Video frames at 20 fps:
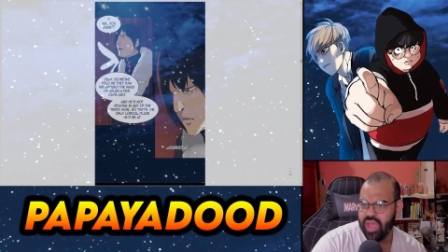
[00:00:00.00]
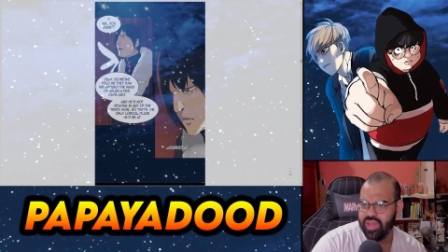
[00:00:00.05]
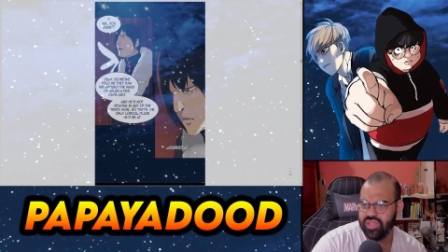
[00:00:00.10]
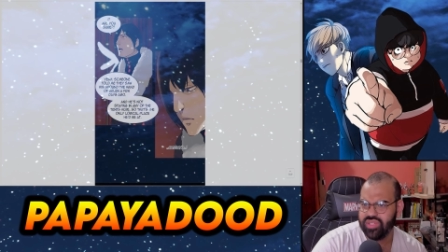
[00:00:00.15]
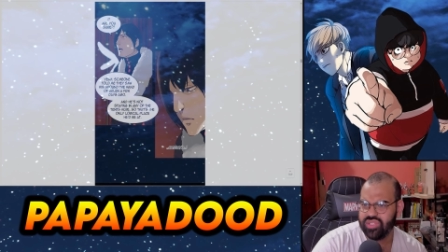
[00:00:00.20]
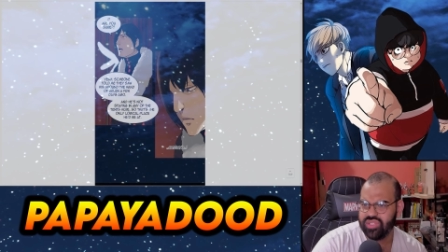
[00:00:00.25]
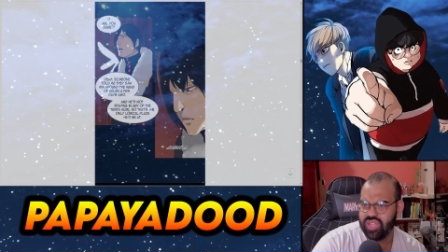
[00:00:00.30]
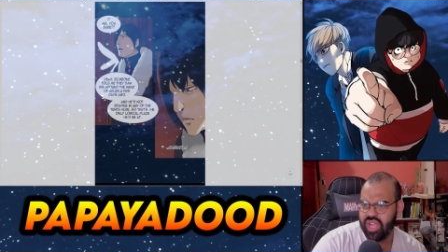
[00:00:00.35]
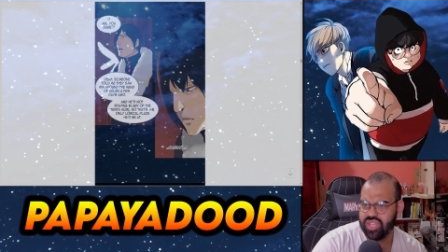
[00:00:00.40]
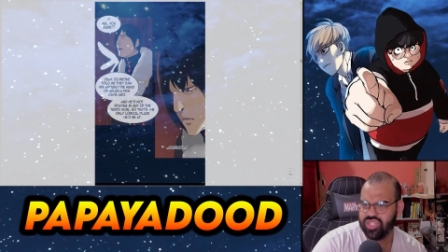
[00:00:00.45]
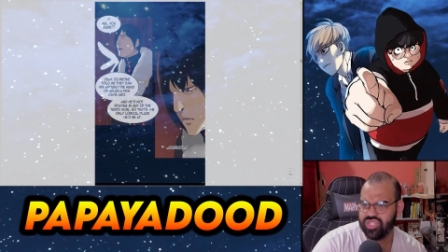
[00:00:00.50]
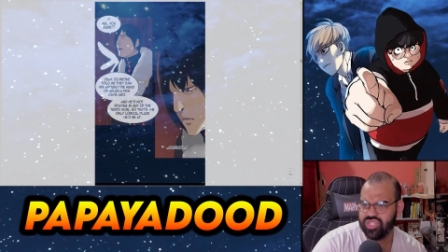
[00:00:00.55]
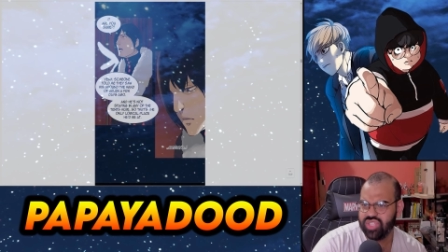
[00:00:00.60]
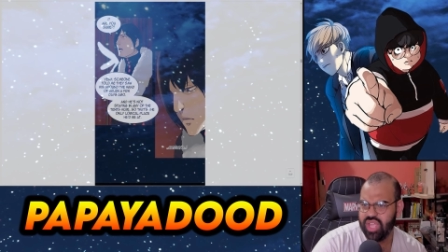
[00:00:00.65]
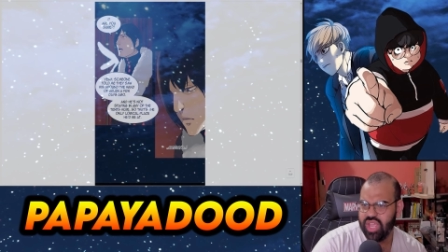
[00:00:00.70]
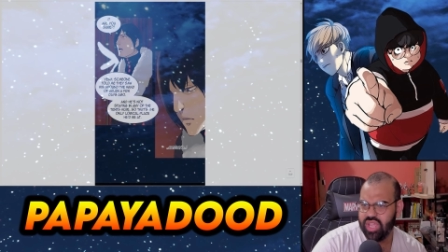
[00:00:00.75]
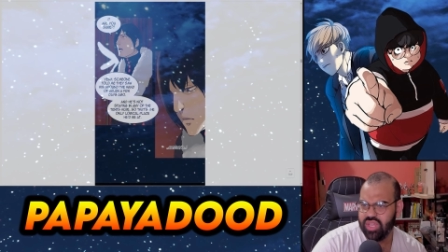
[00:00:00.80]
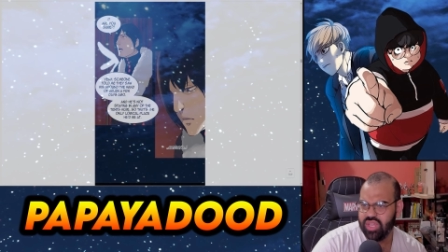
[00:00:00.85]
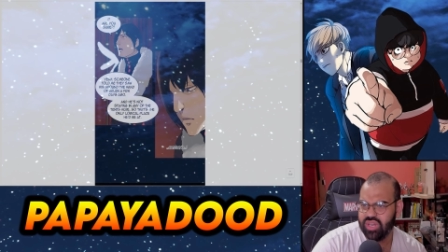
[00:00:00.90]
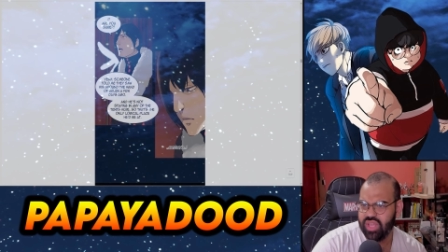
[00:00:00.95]
and he's not
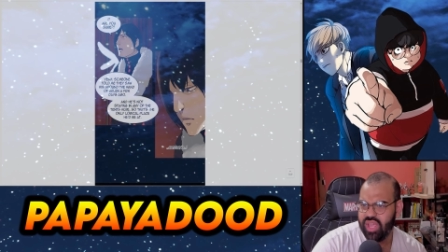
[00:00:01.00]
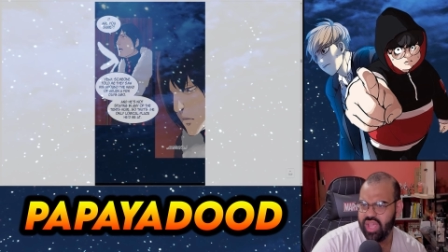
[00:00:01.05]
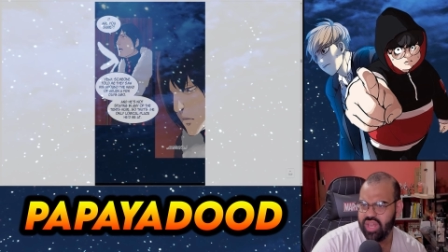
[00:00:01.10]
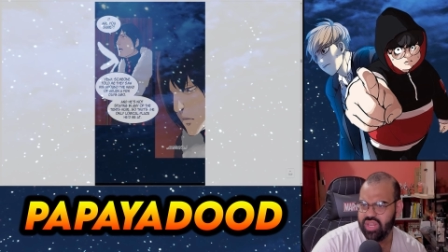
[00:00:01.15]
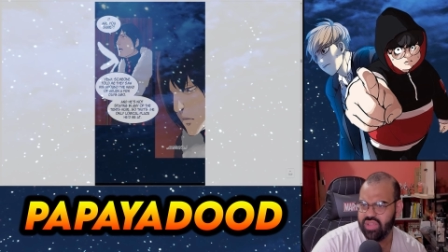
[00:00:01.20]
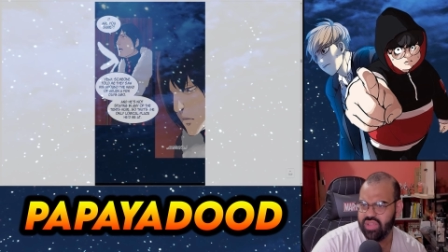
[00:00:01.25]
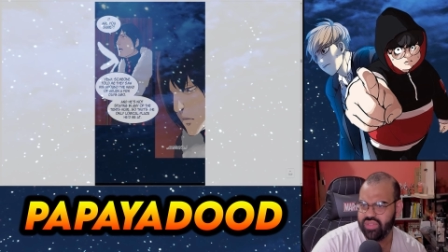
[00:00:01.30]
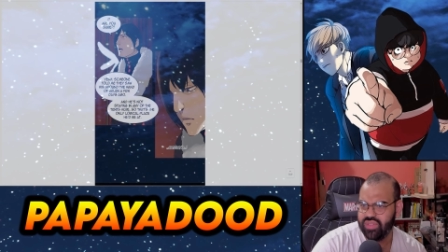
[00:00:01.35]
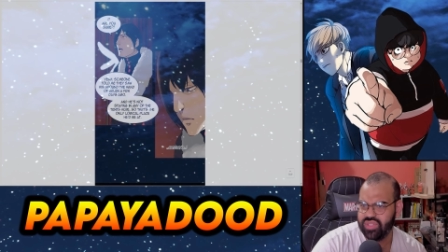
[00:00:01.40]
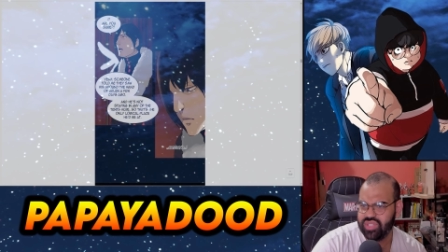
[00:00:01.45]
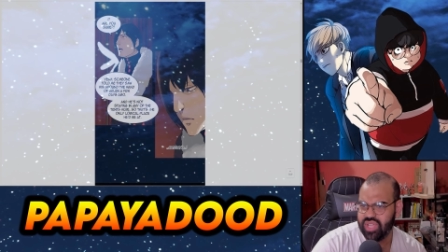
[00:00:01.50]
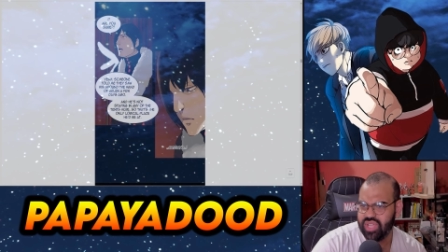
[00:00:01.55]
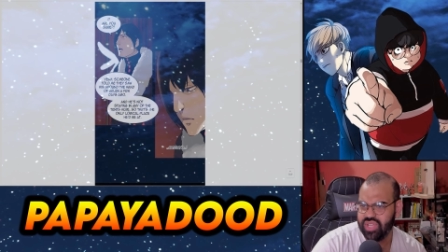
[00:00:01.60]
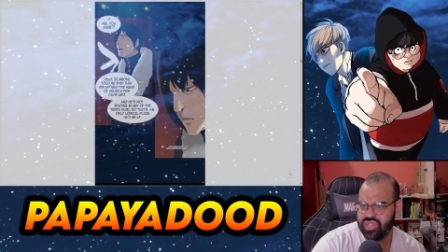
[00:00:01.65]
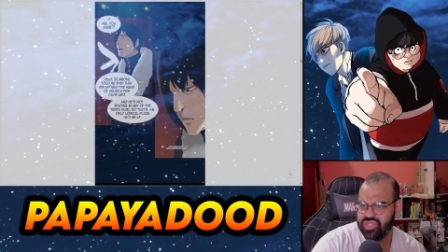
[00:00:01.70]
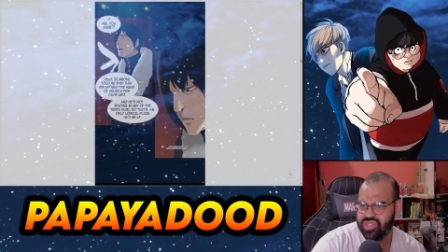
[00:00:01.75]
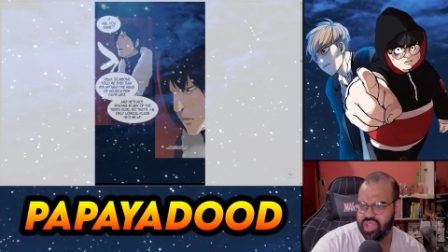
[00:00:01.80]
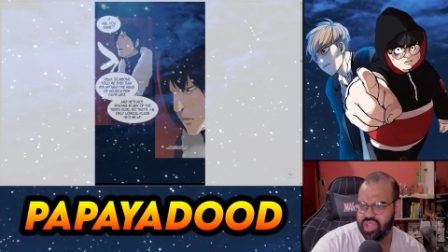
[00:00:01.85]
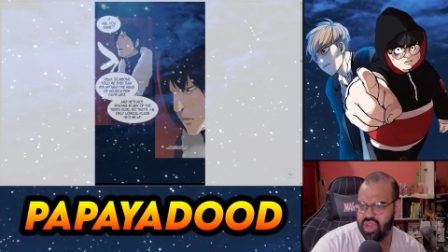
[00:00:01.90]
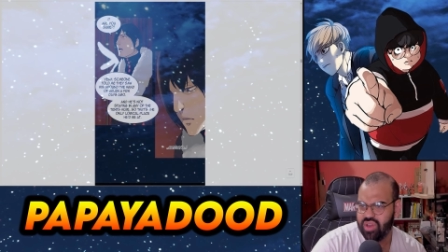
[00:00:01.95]
staying in any of the
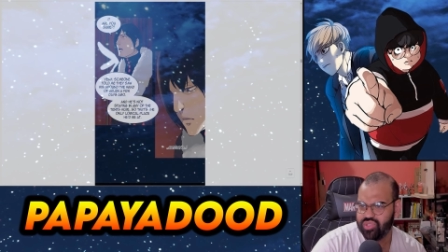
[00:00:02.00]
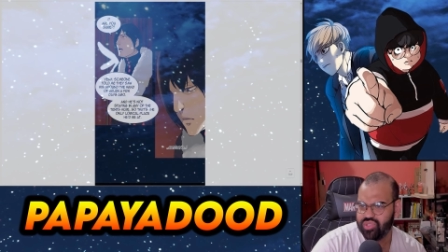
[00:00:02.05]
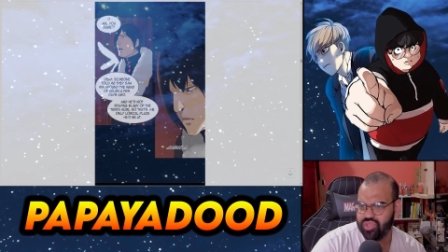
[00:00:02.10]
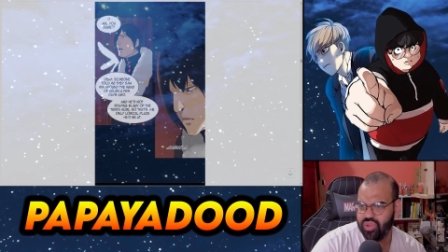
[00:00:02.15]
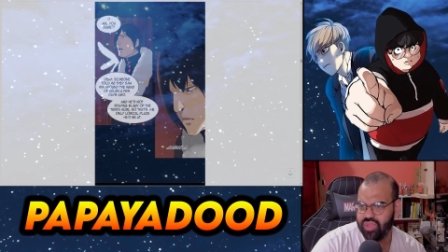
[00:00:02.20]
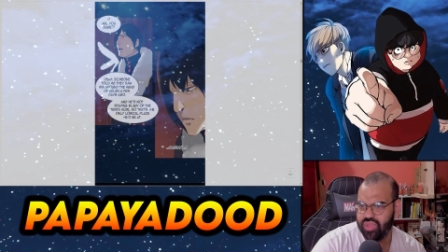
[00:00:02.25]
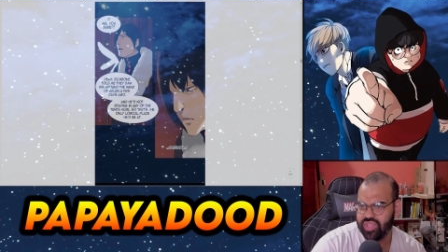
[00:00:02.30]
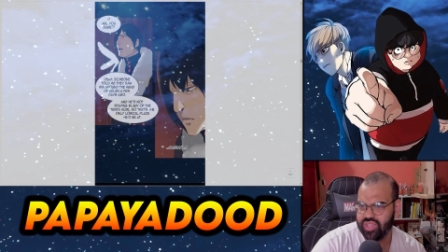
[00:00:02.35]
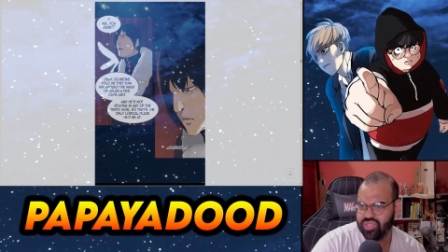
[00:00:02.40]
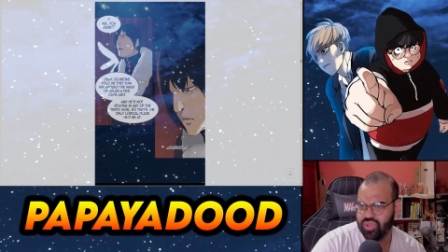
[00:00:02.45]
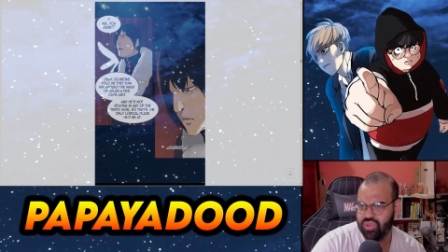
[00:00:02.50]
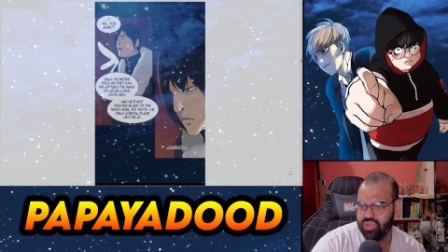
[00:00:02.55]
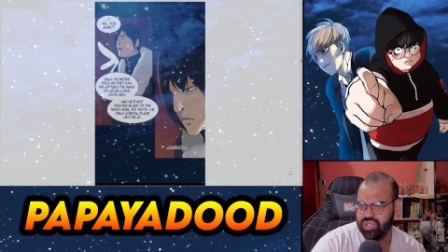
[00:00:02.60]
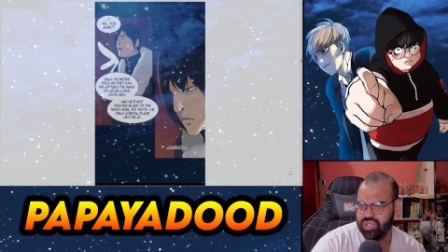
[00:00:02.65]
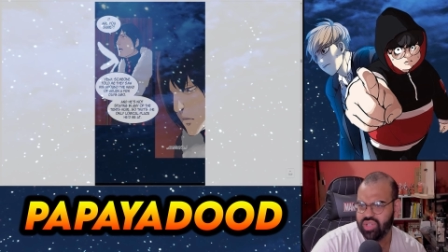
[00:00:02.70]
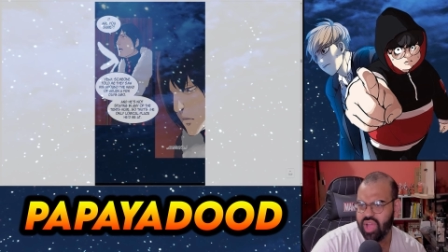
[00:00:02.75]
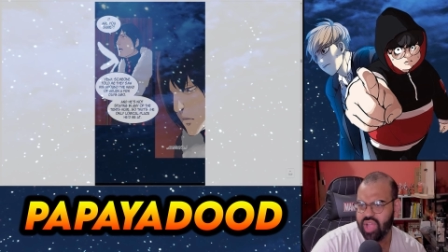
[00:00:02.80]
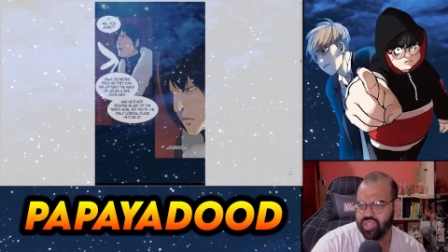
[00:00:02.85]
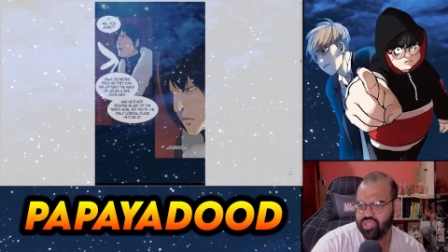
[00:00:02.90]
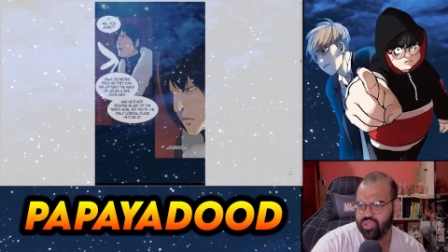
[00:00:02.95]
tents there, so that's the only
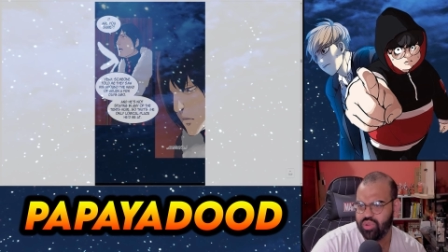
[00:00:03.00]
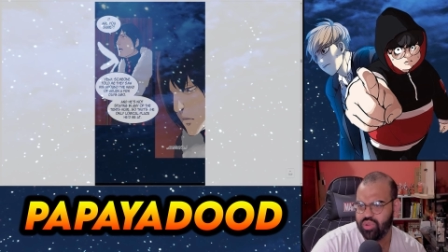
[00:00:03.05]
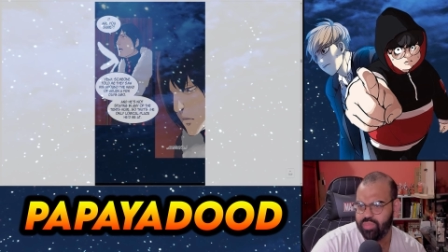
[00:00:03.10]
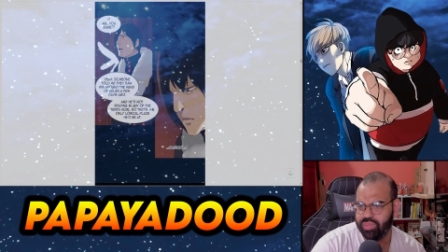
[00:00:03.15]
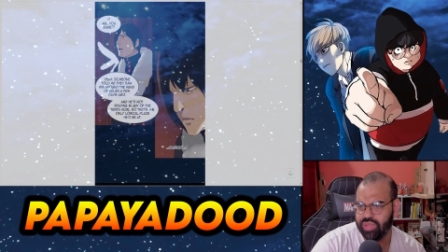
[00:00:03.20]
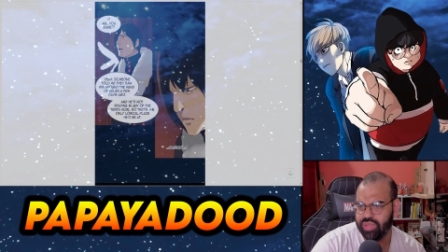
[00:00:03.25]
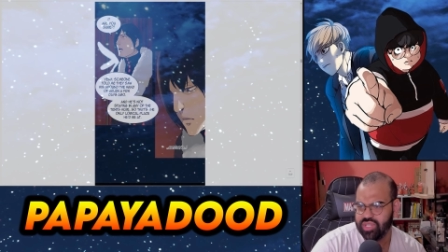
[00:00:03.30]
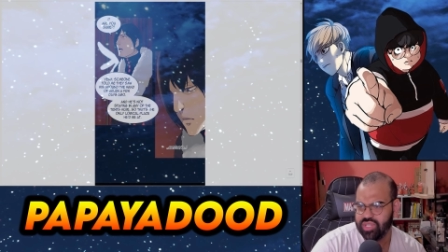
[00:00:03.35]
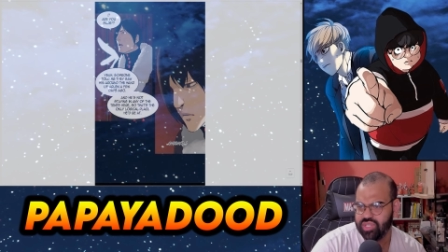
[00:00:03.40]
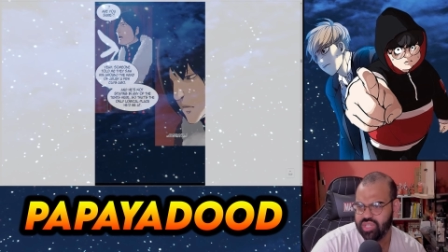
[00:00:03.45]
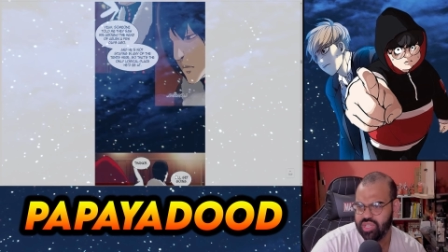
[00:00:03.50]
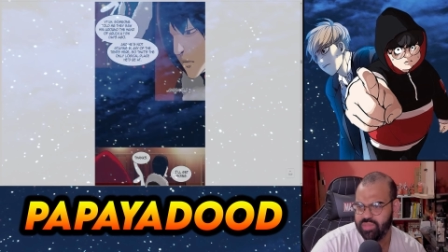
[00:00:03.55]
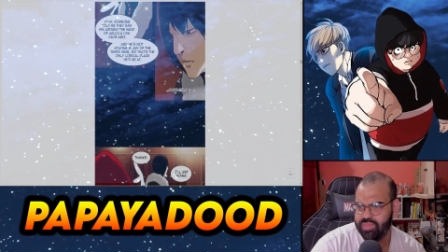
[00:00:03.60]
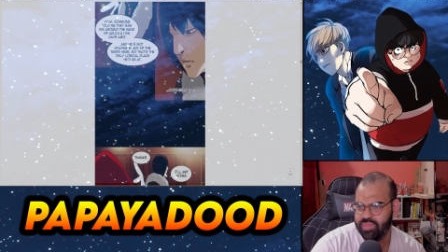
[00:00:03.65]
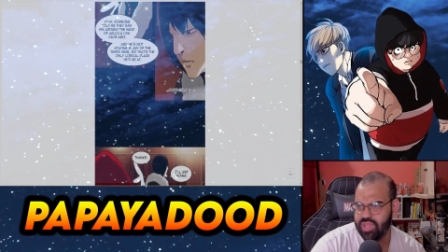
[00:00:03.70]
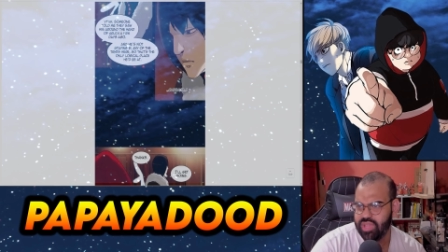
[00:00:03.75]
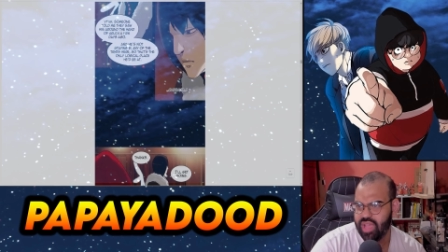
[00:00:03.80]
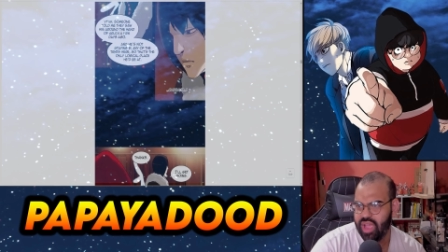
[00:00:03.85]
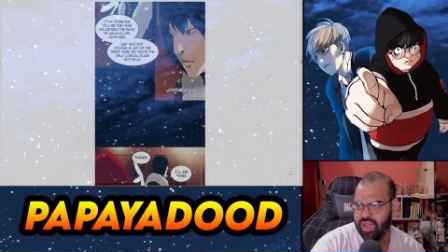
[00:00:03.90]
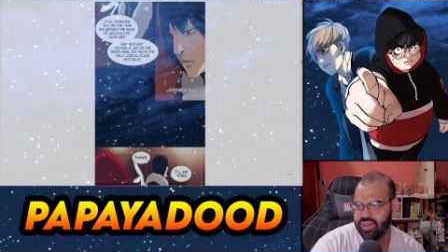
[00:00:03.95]
logical place he'd
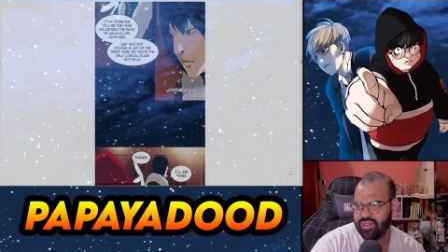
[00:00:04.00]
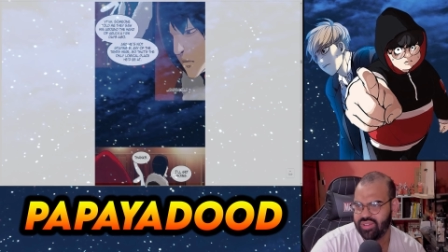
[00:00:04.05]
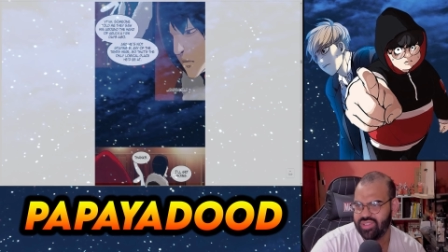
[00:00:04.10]
be at.